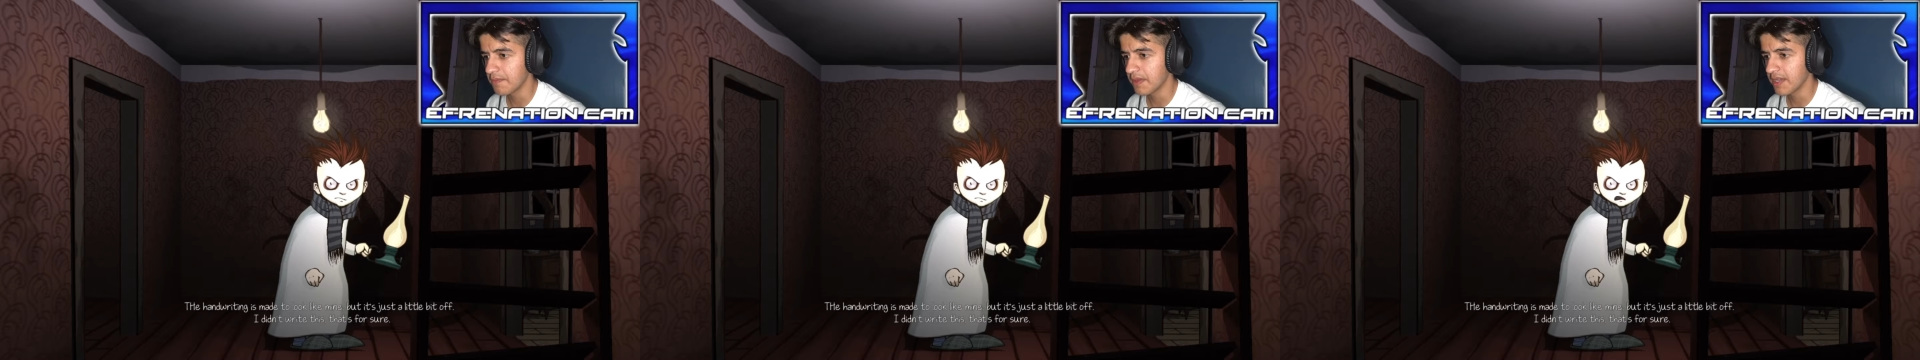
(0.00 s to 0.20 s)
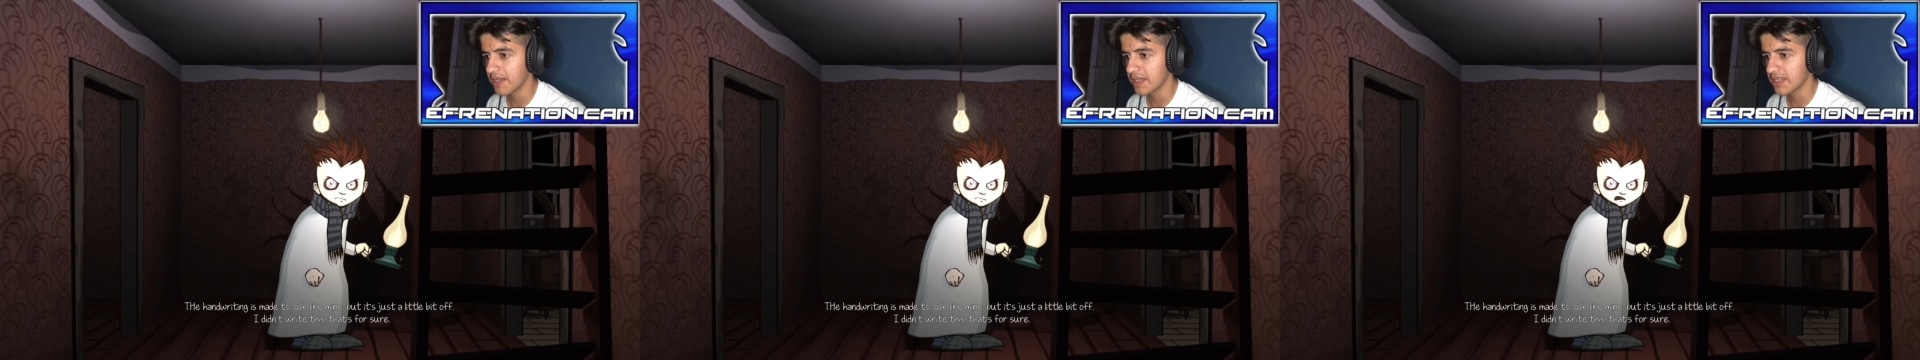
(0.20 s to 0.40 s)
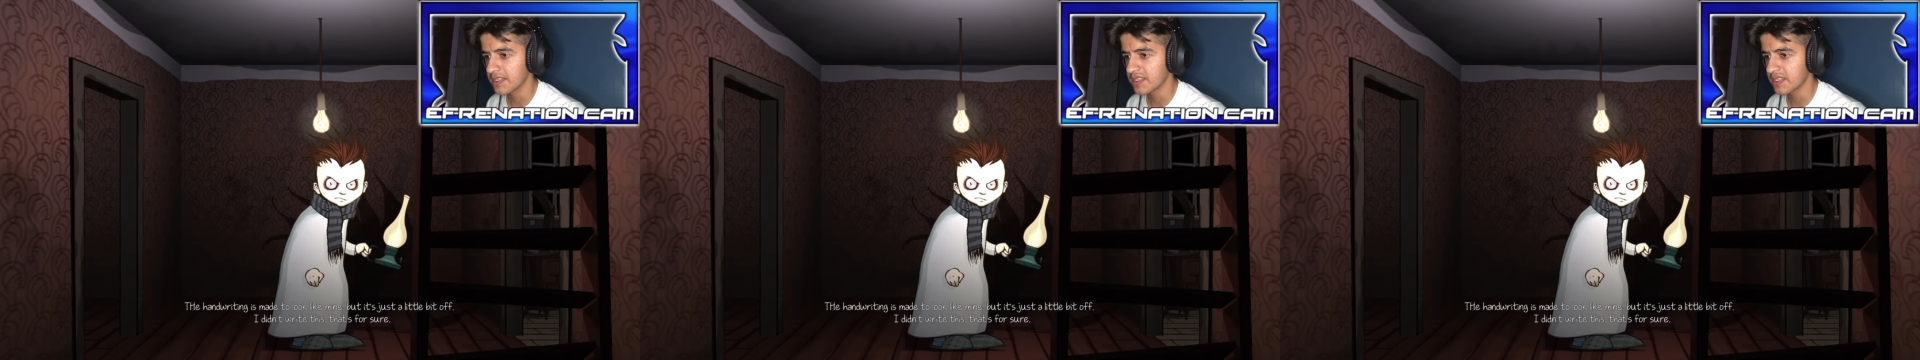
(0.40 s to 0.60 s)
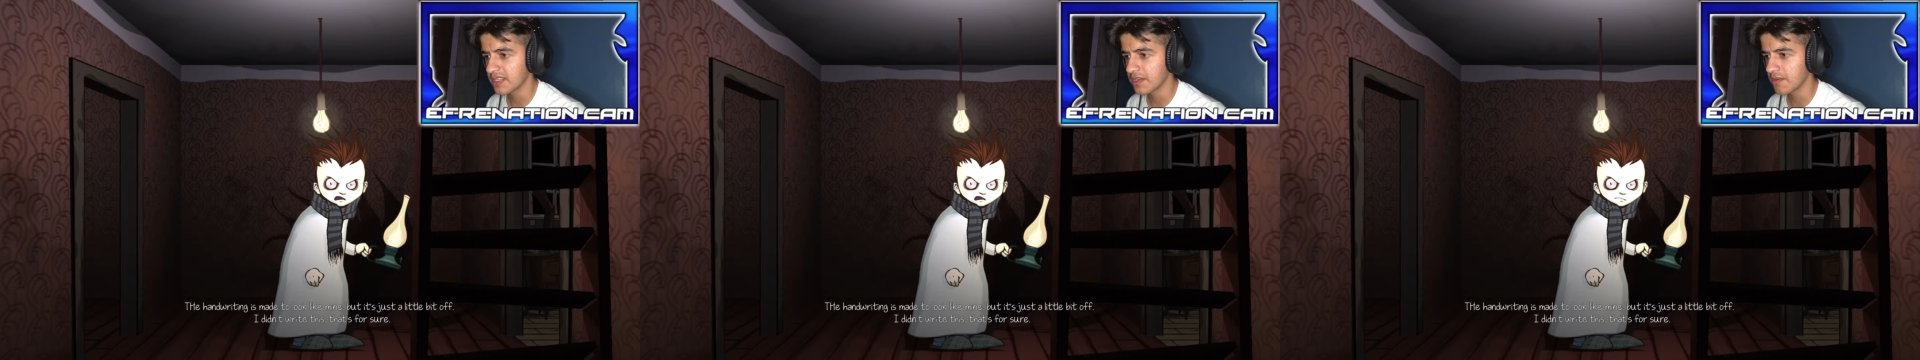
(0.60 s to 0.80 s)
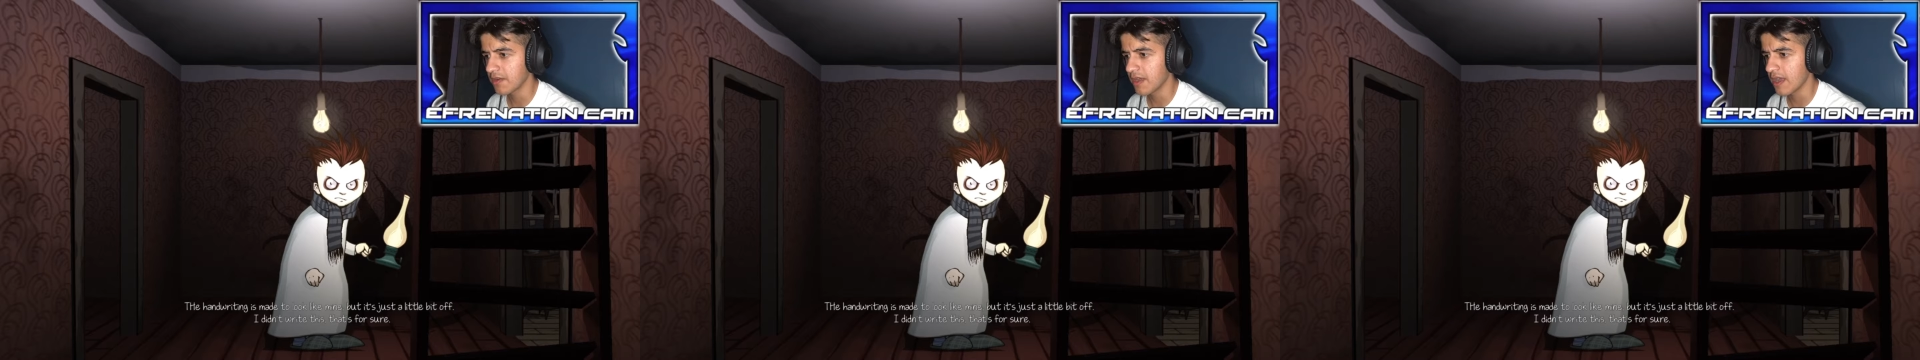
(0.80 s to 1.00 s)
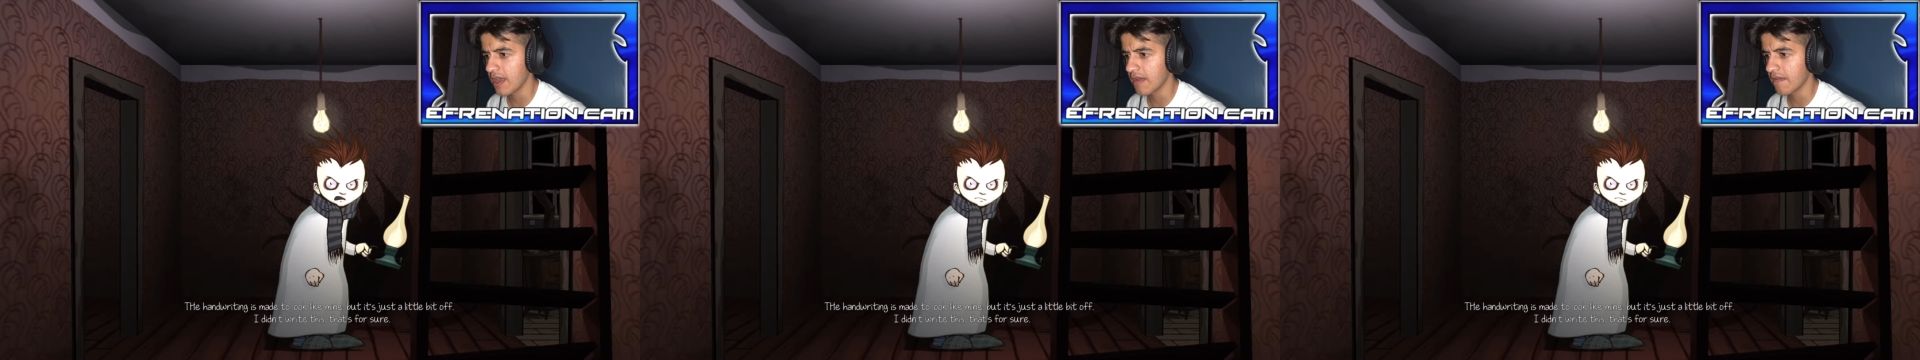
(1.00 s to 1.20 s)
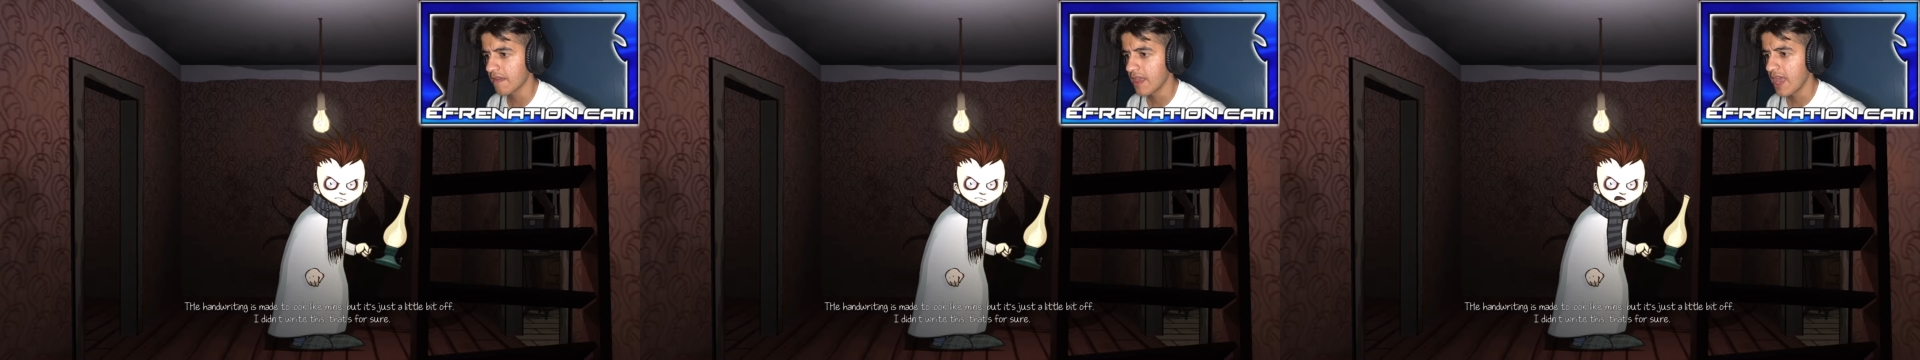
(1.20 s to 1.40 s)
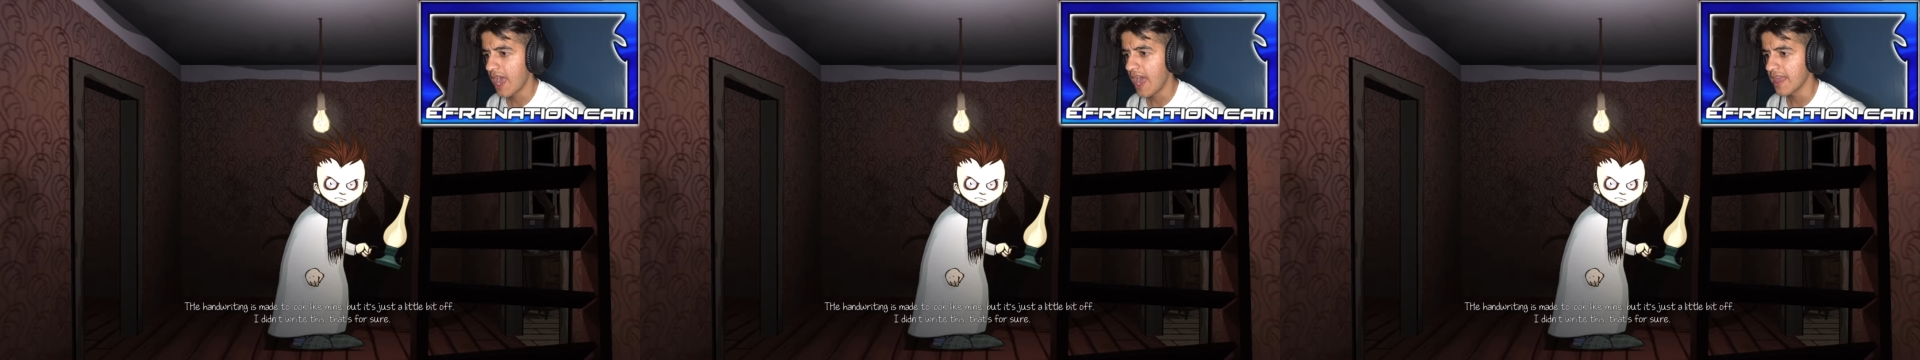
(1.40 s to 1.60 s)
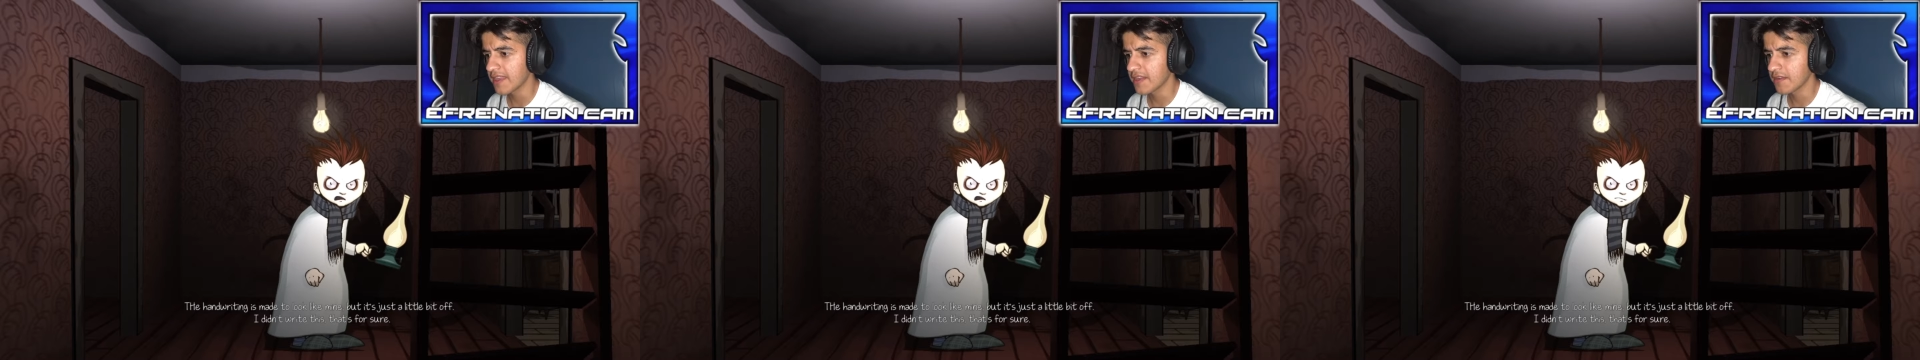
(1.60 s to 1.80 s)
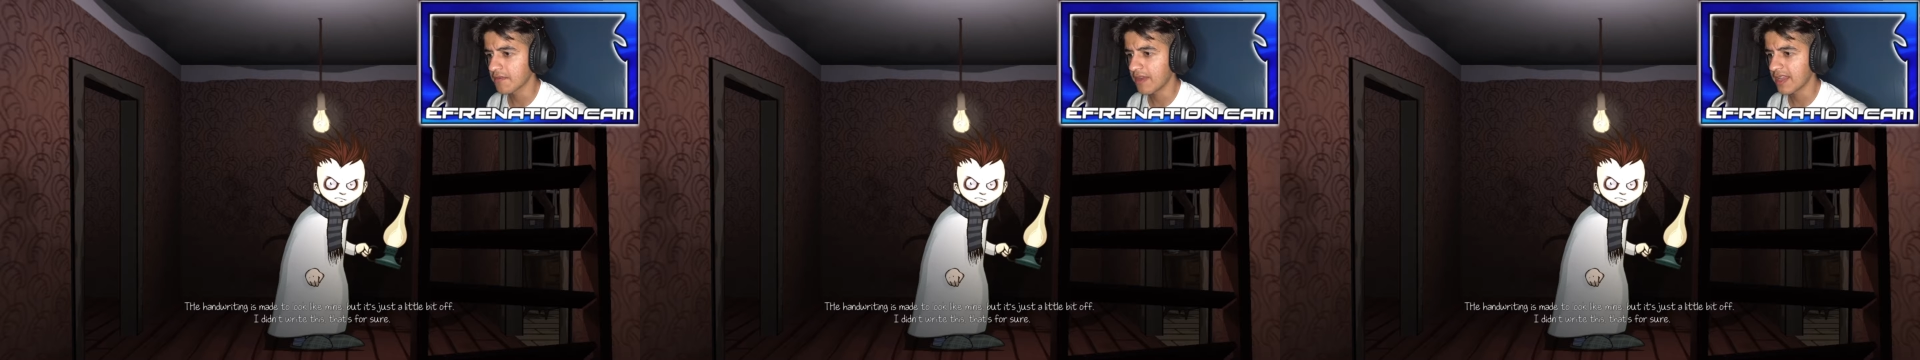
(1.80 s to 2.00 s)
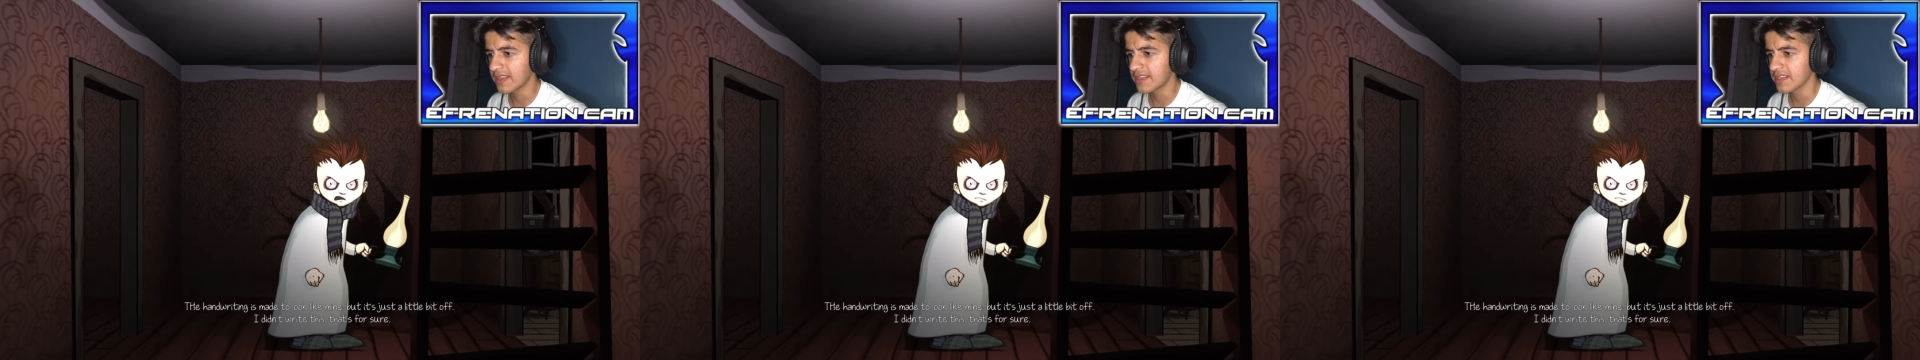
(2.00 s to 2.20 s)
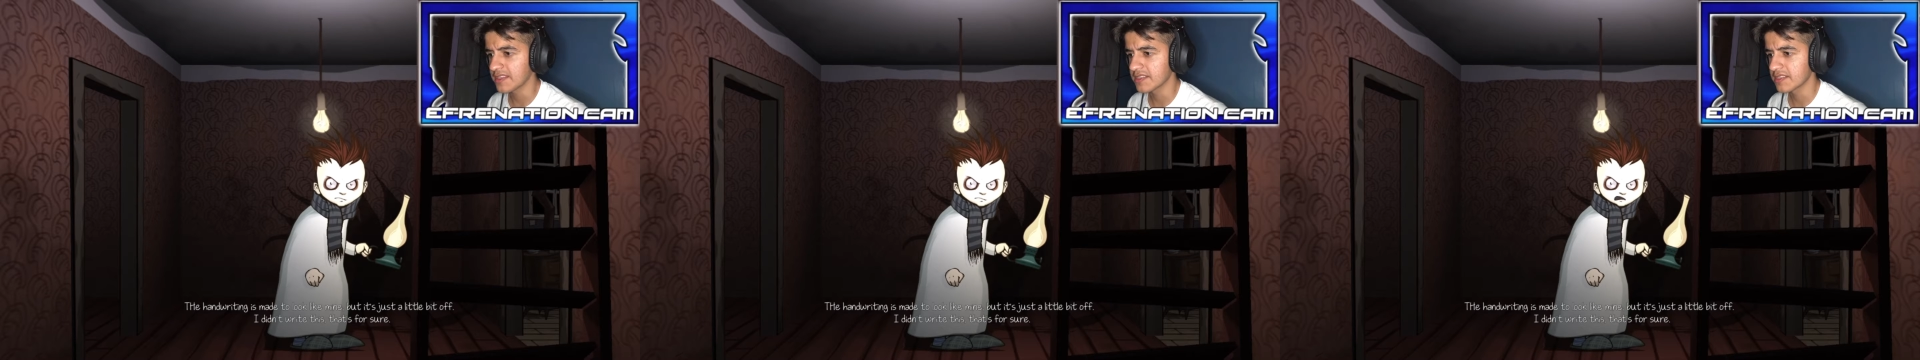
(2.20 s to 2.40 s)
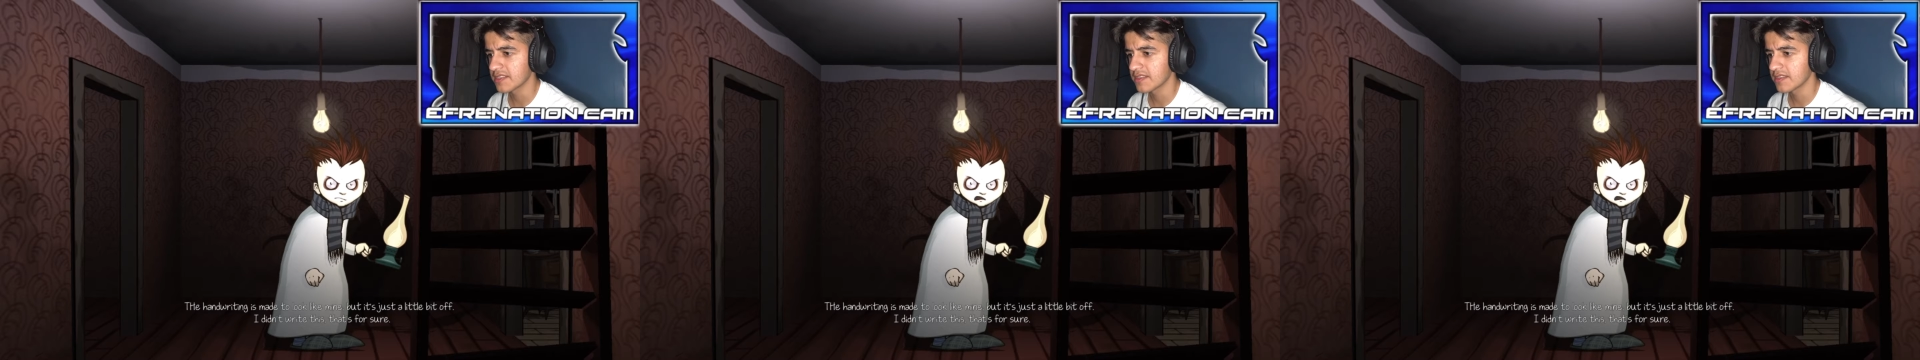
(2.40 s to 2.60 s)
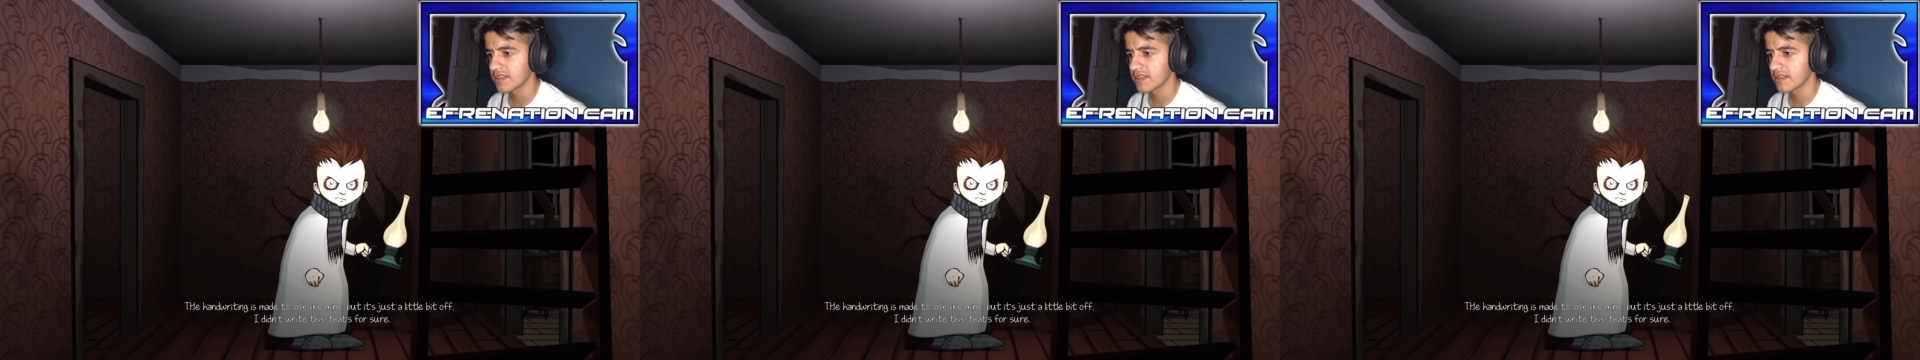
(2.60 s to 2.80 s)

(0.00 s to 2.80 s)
but it's a little off. I didn't write this.